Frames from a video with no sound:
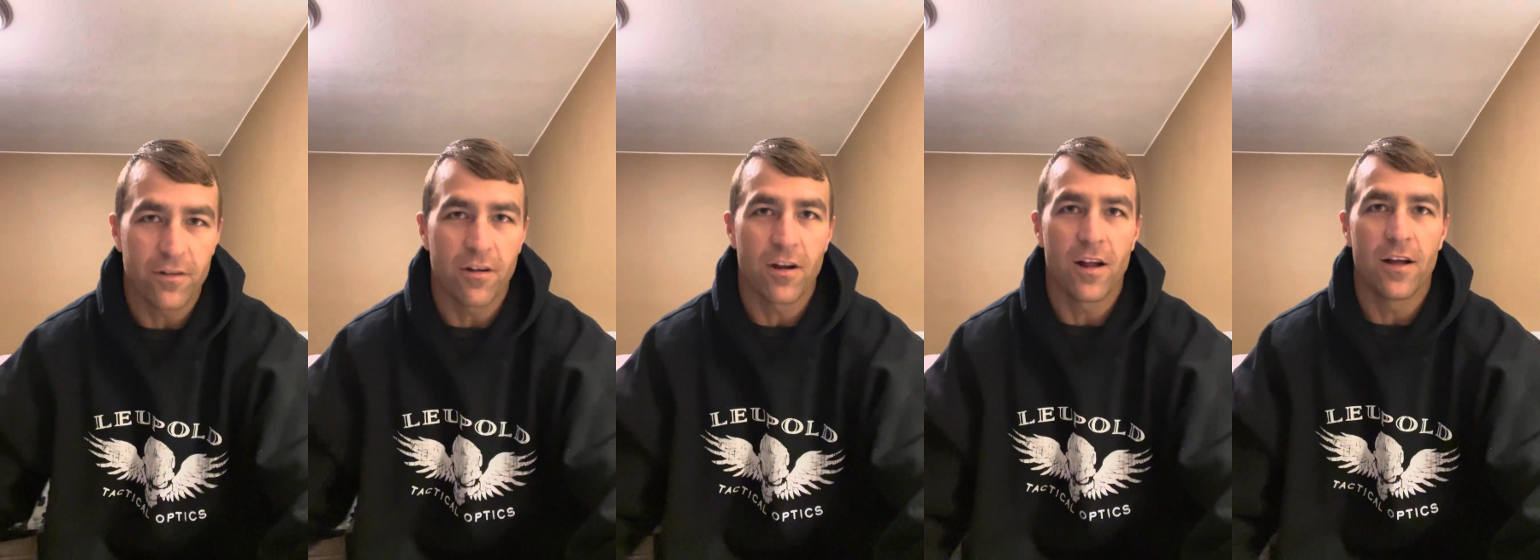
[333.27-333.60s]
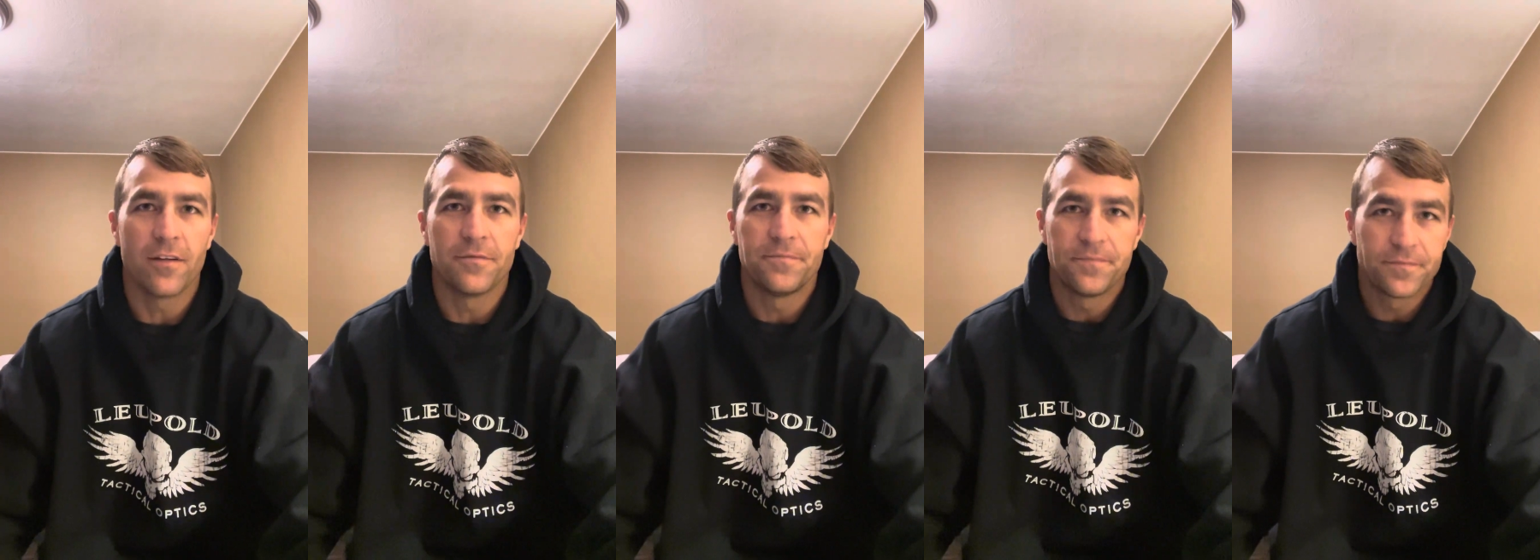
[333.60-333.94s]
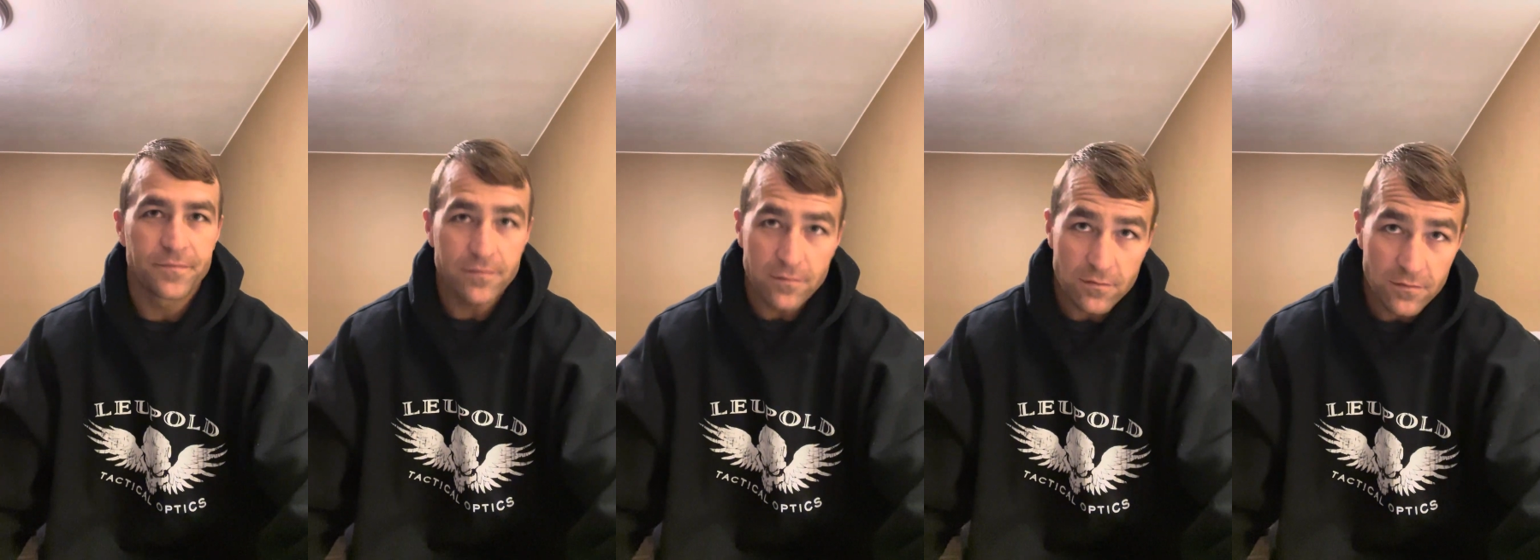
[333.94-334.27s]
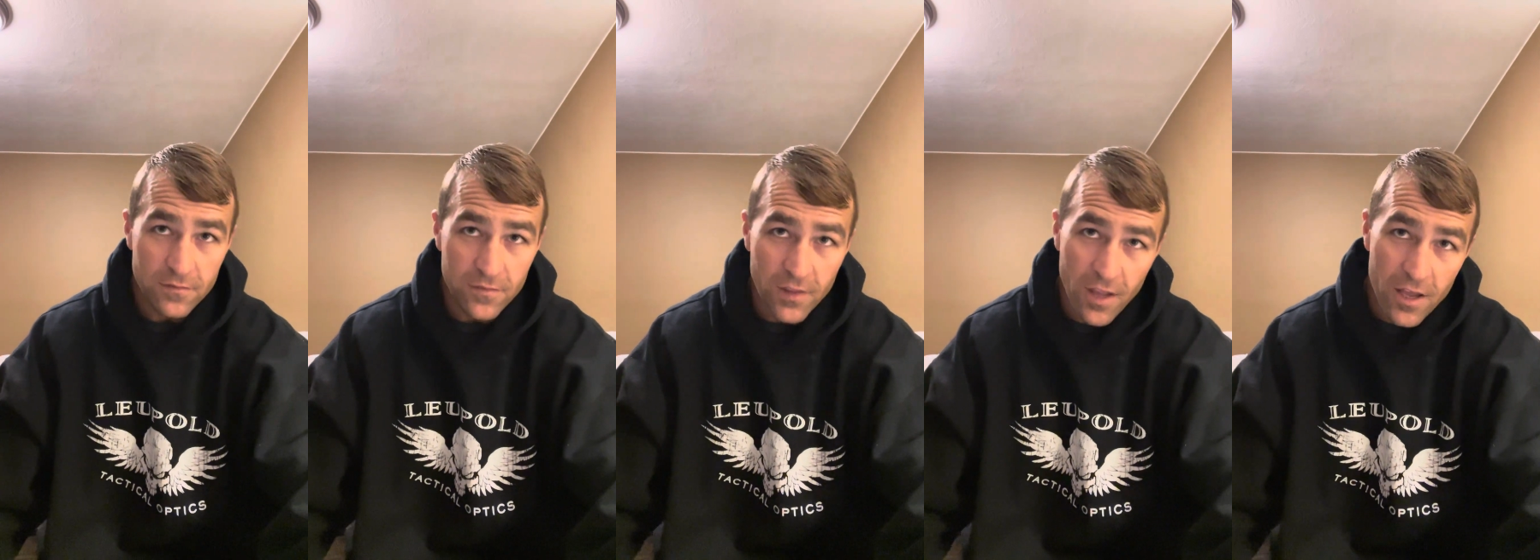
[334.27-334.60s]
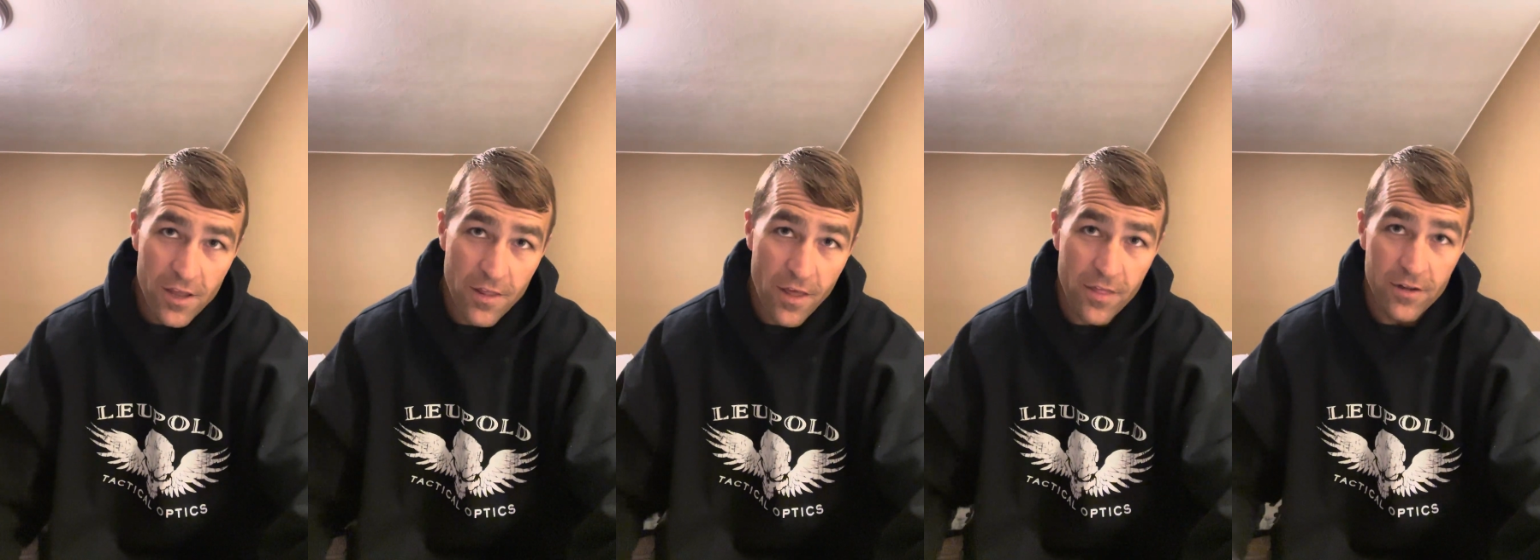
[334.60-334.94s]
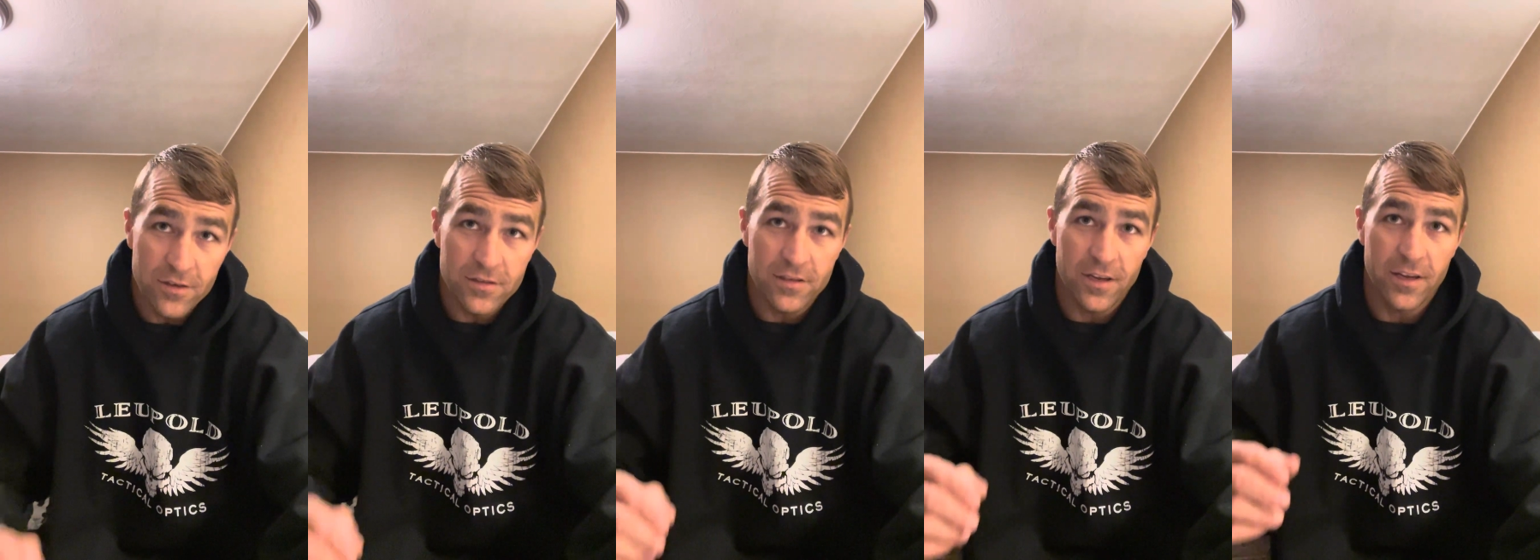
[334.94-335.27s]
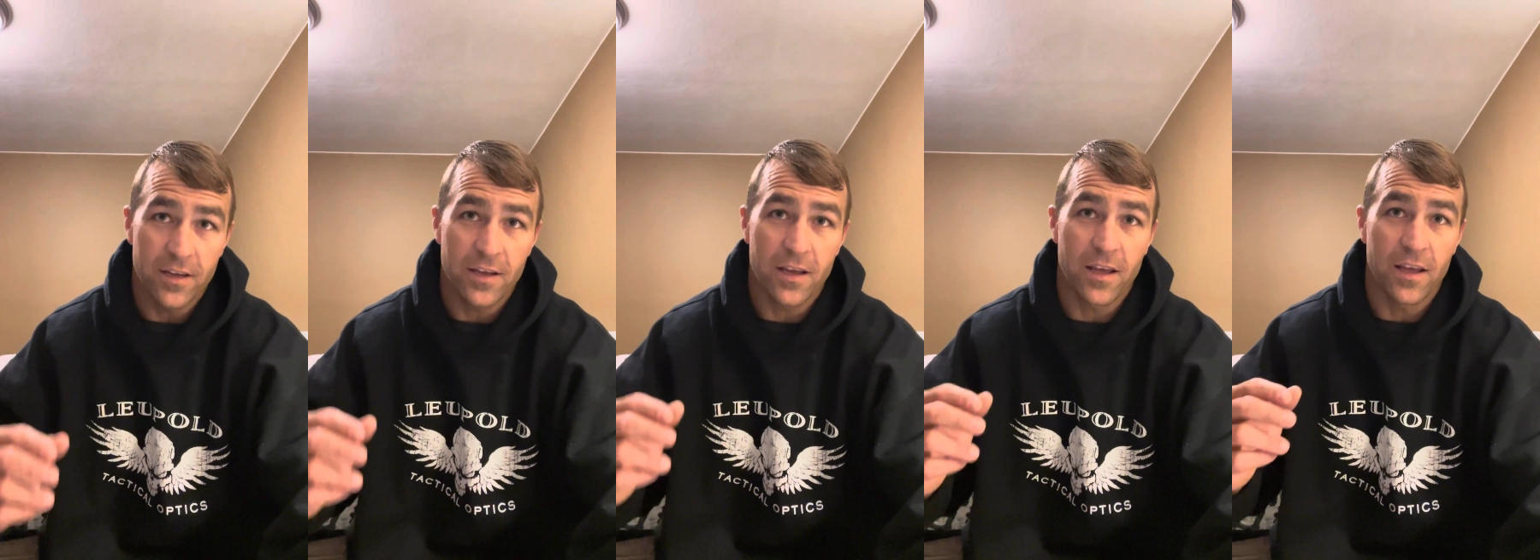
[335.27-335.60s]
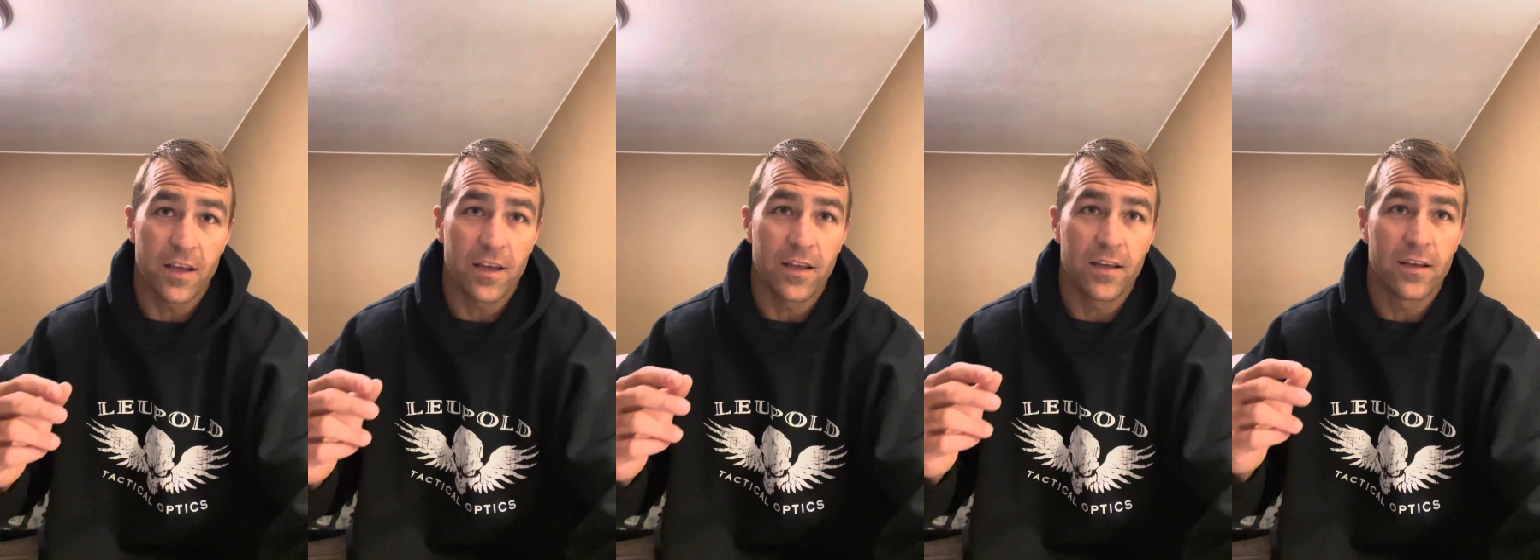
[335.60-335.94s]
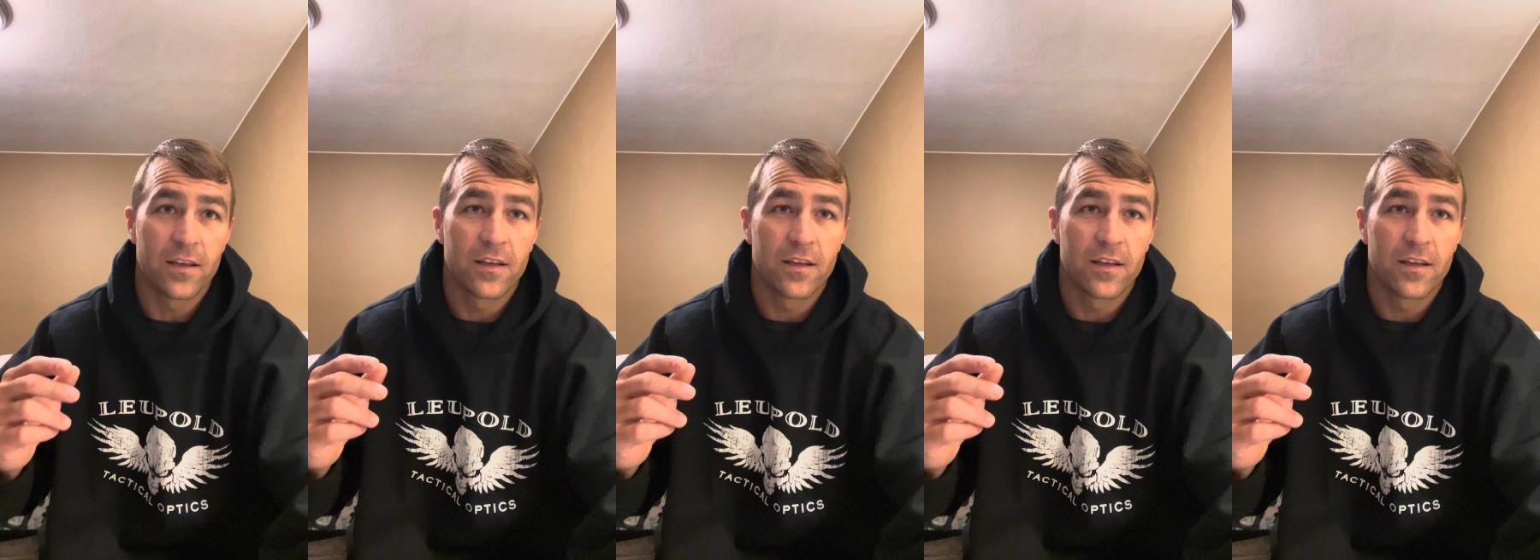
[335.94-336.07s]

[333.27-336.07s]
ground. And then there's like it's